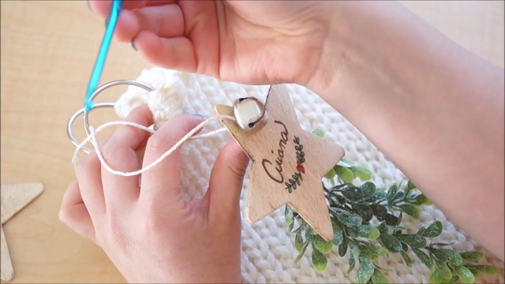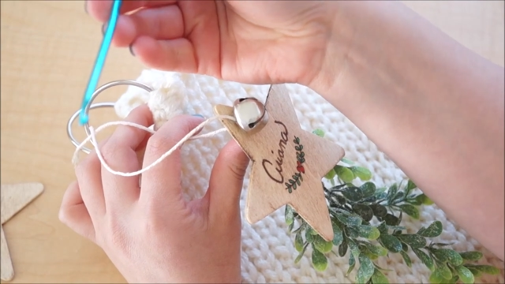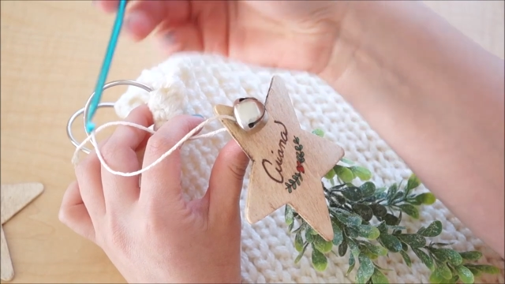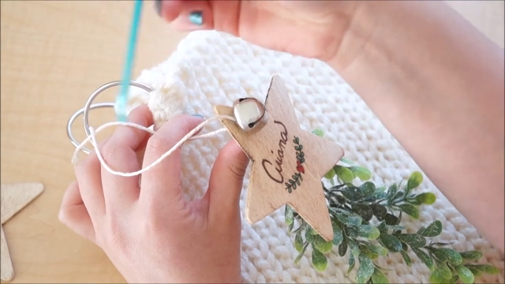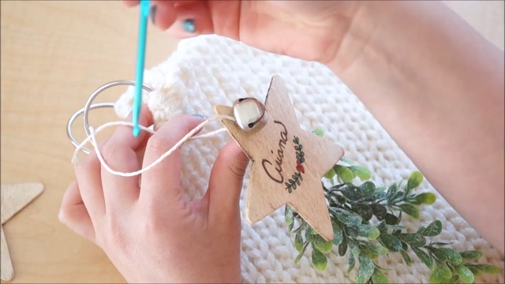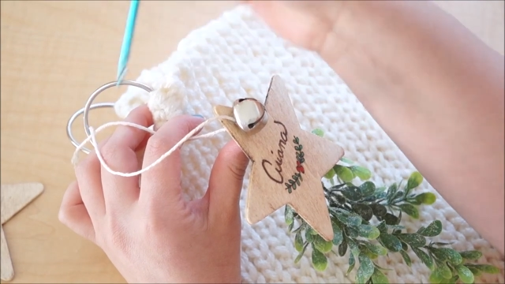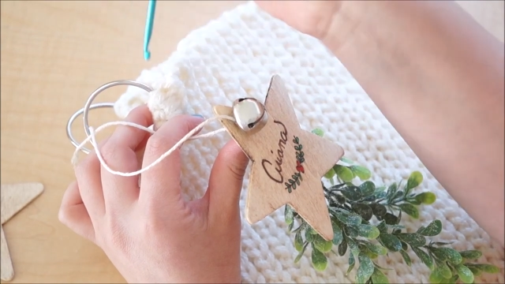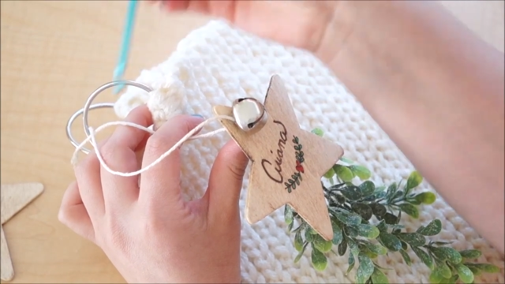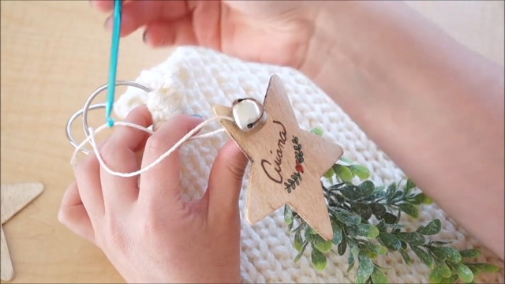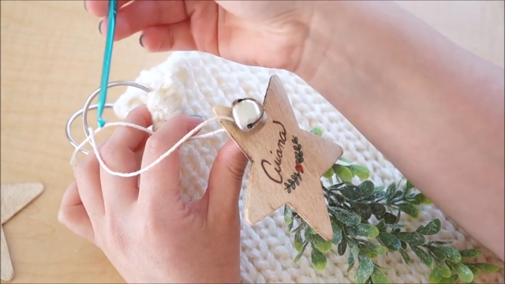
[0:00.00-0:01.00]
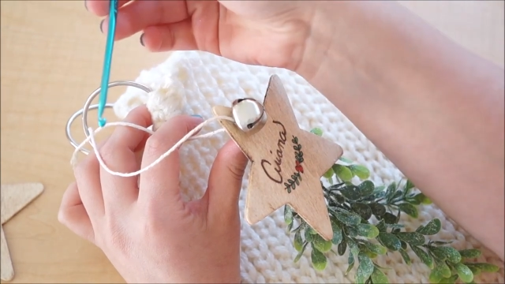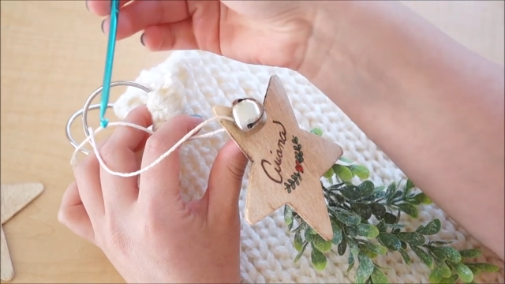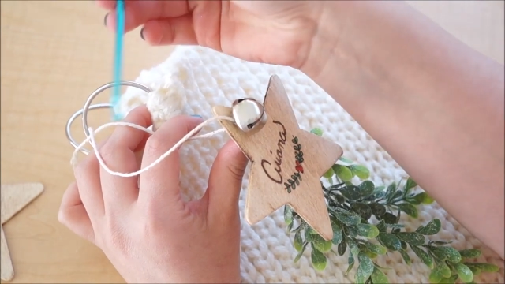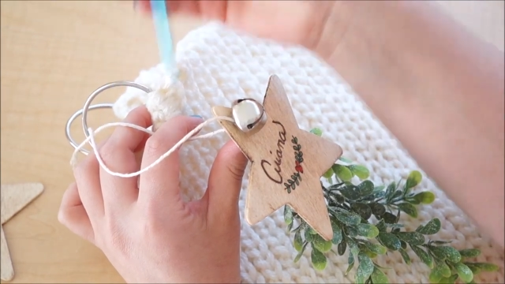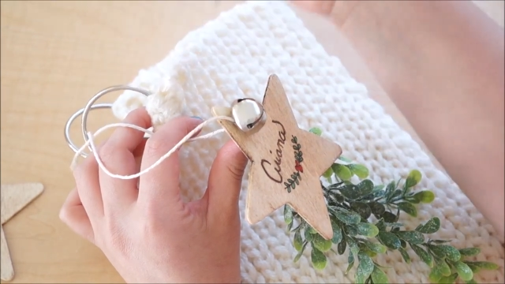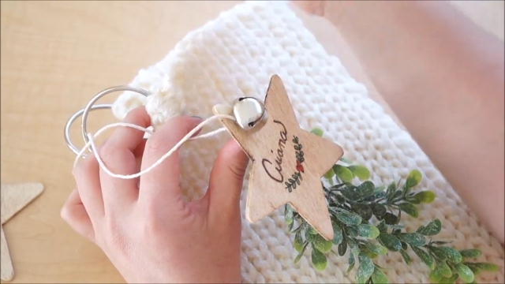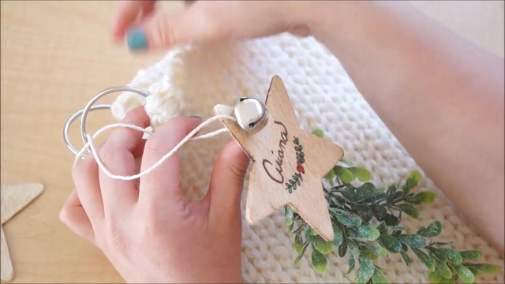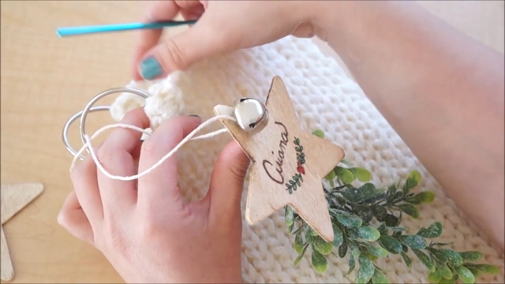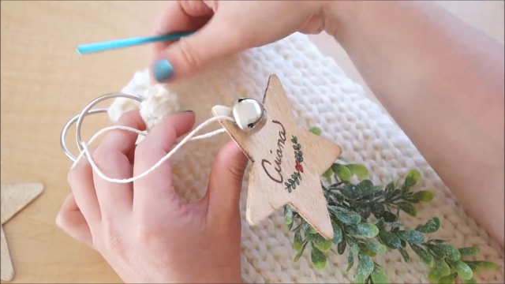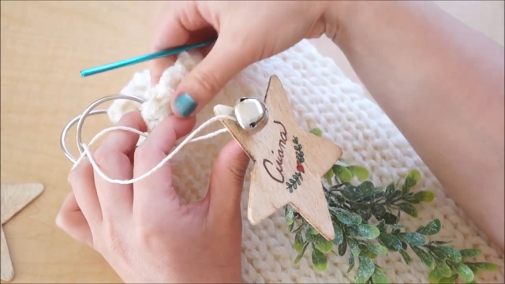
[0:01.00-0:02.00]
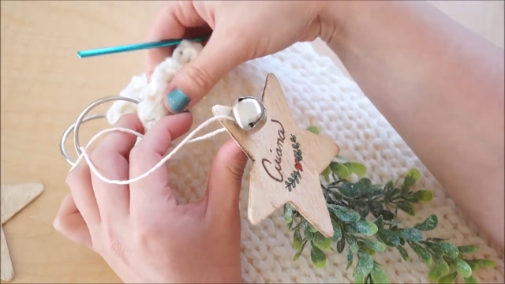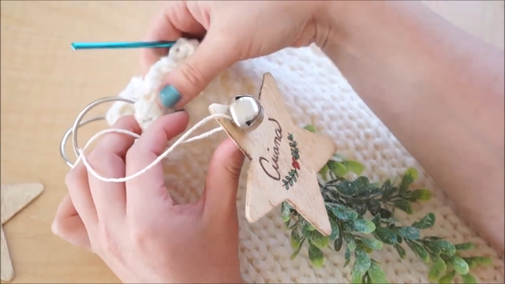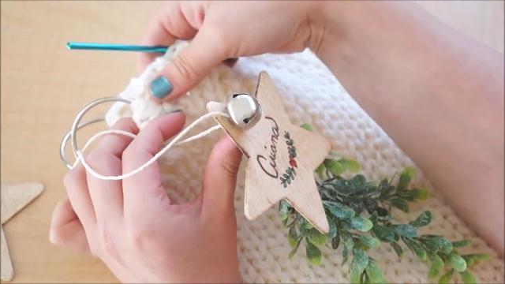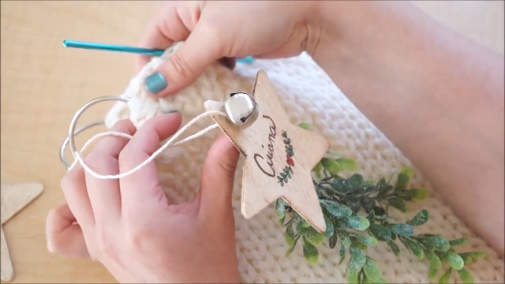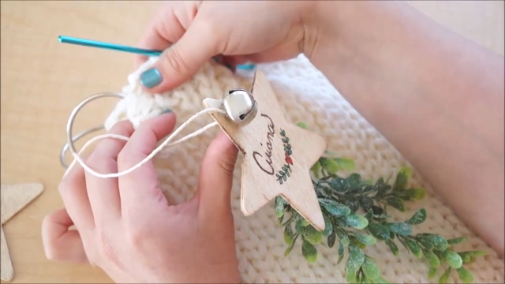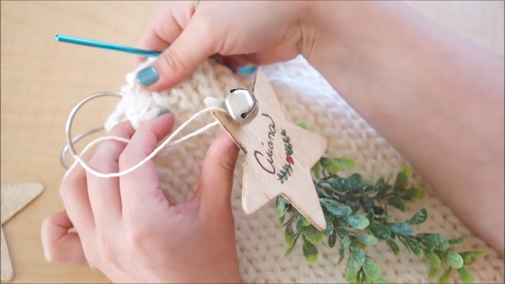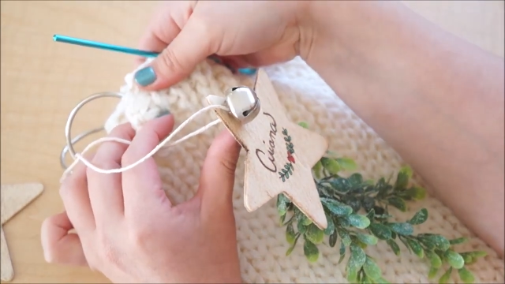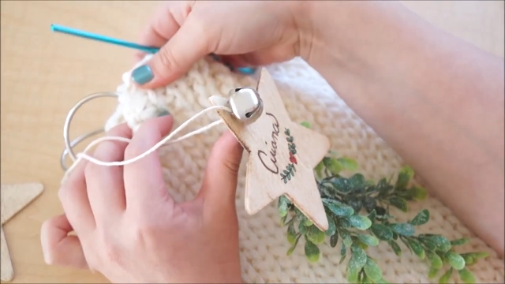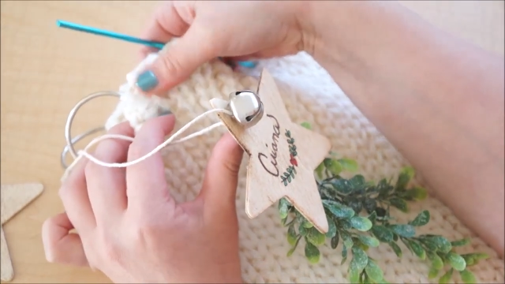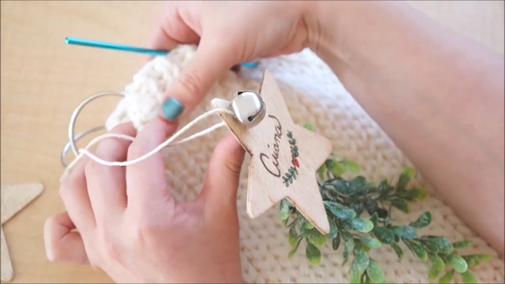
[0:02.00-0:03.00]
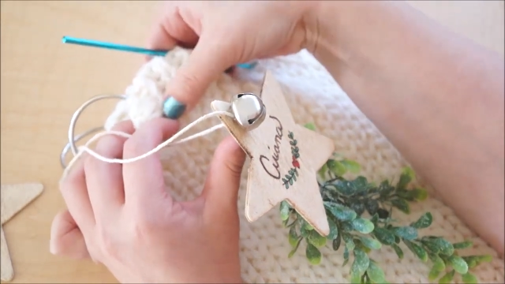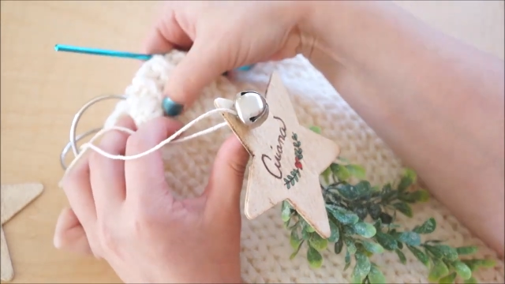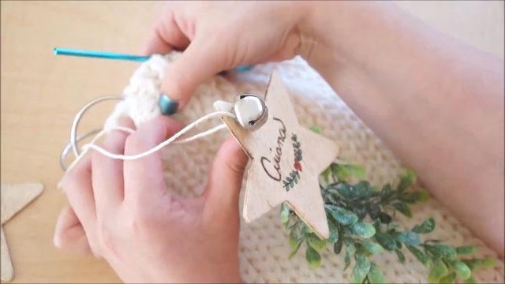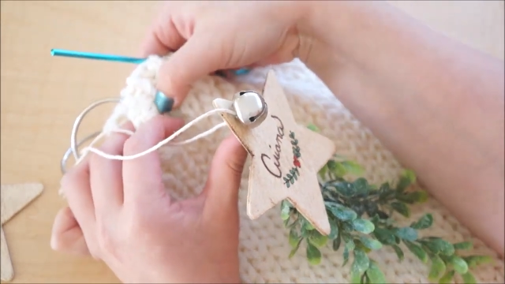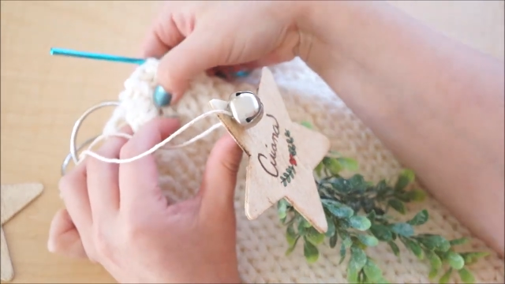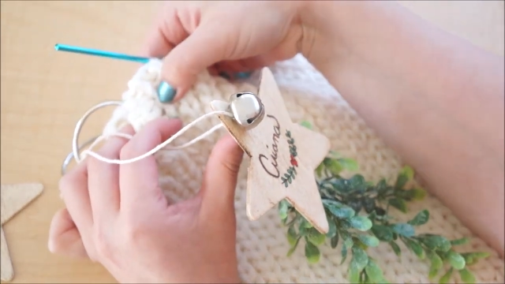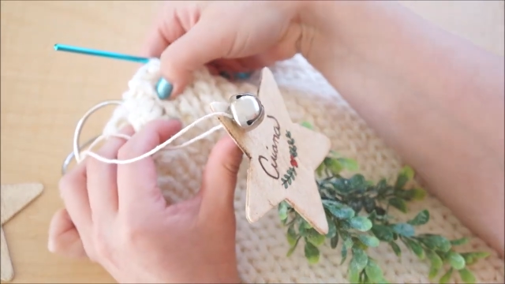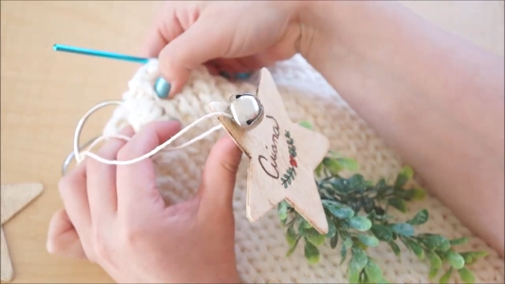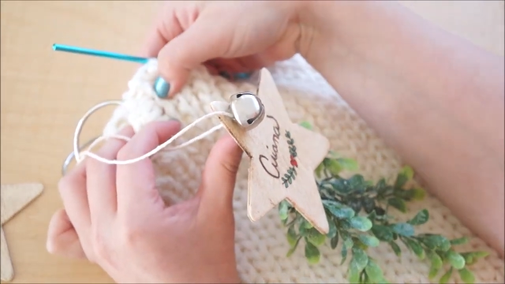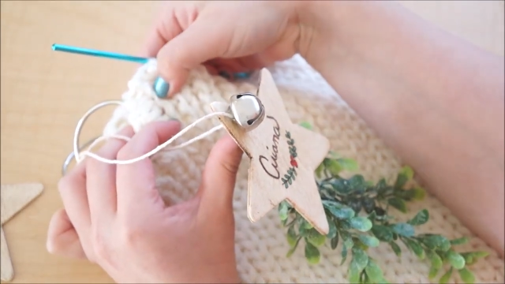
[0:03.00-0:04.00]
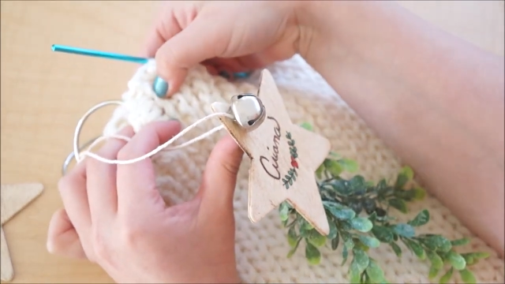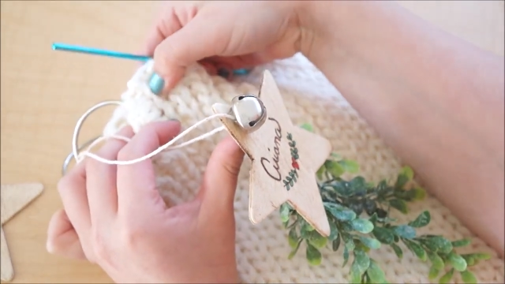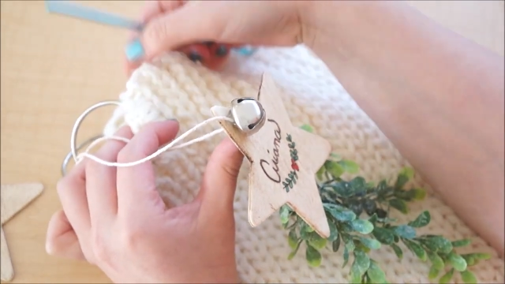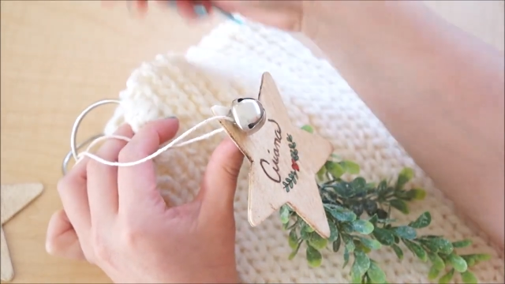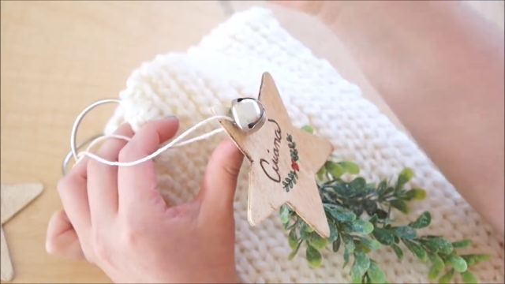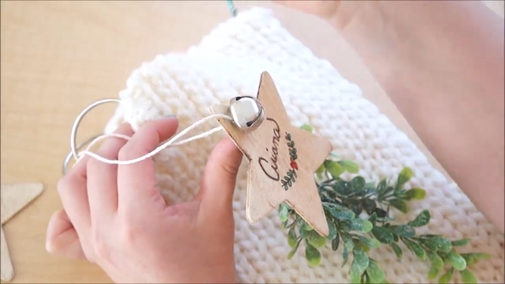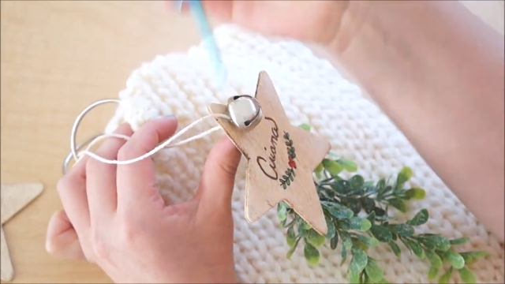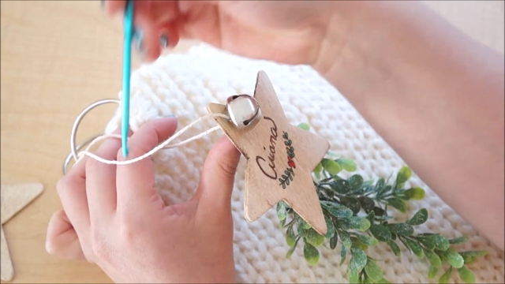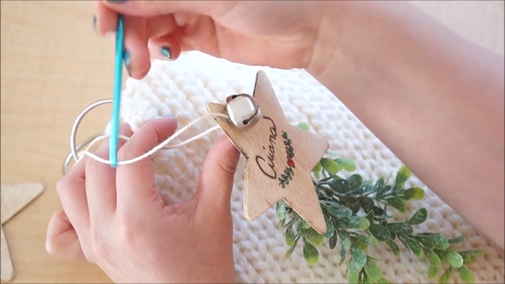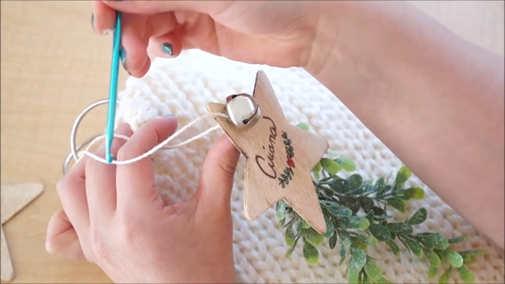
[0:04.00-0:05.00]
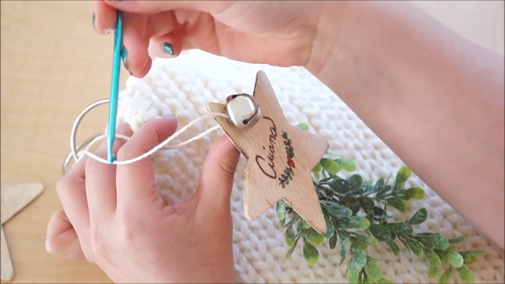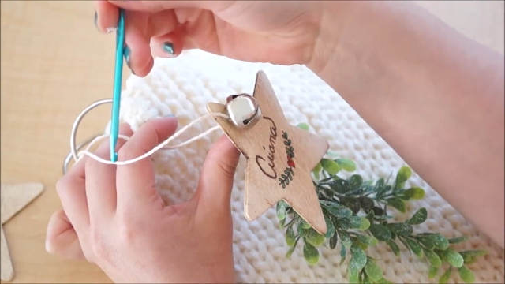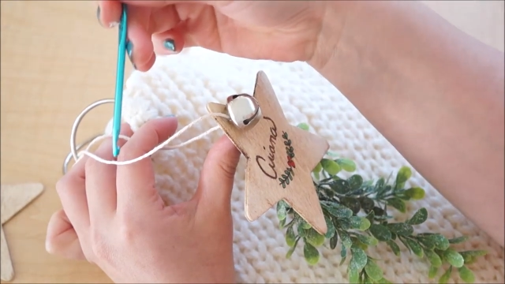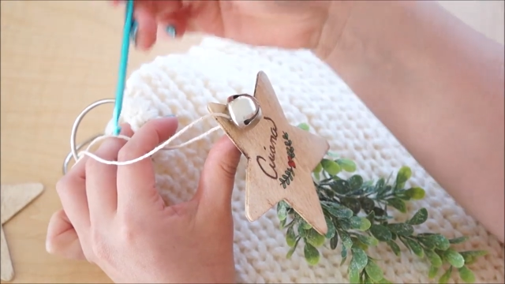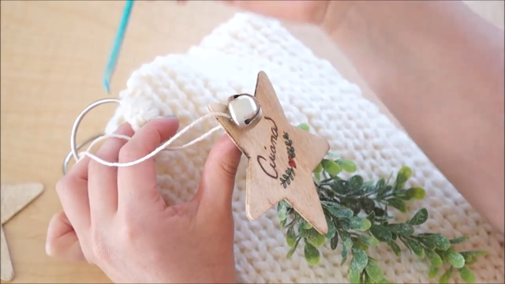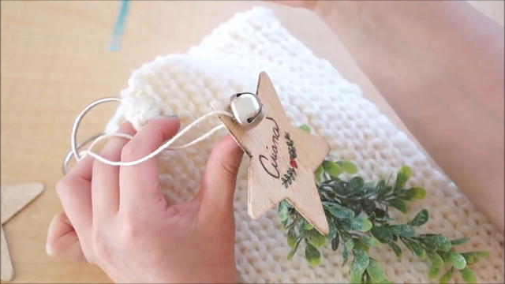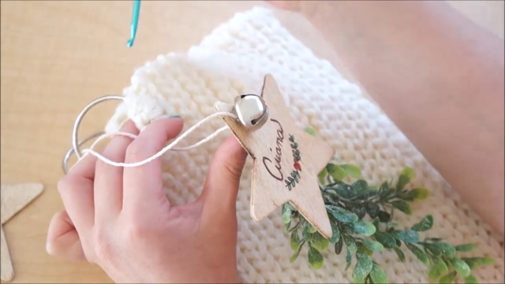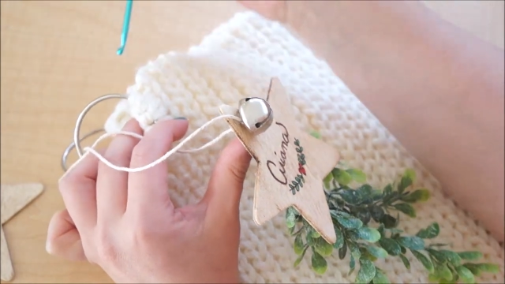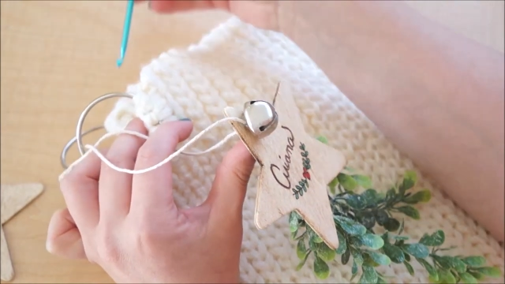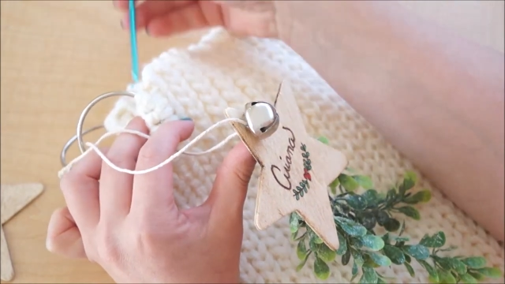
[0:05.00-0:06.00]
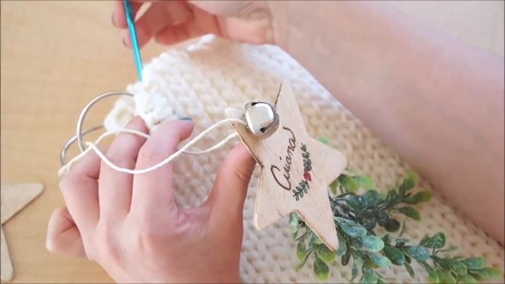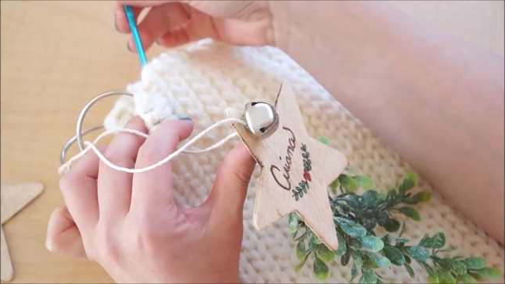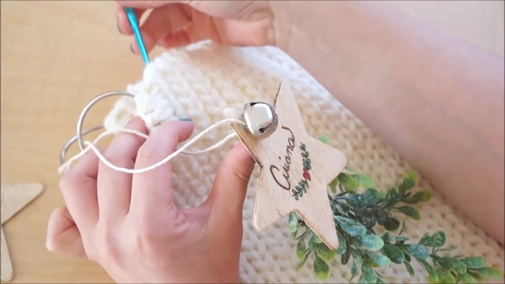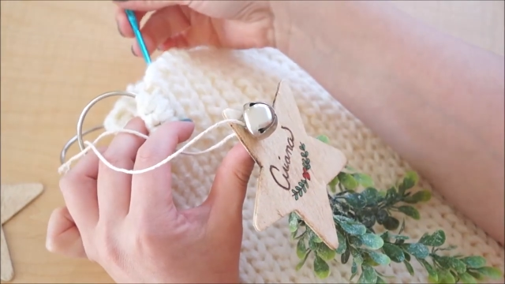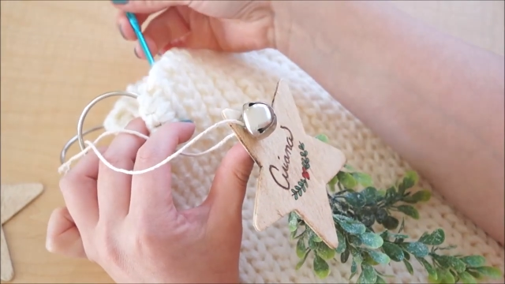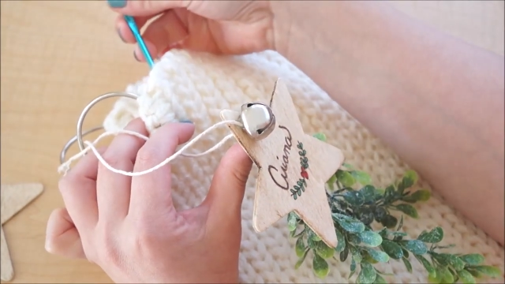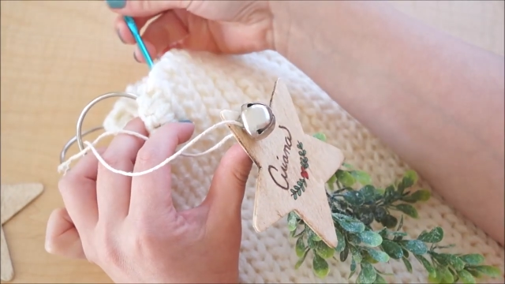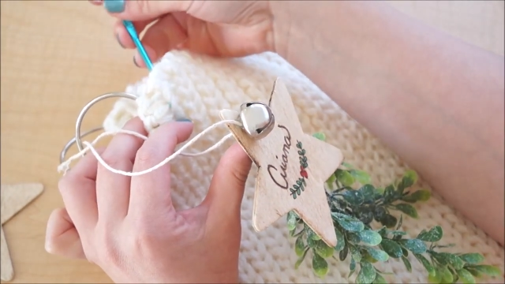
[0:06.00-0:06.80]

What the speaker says: [unreadable: no face in view]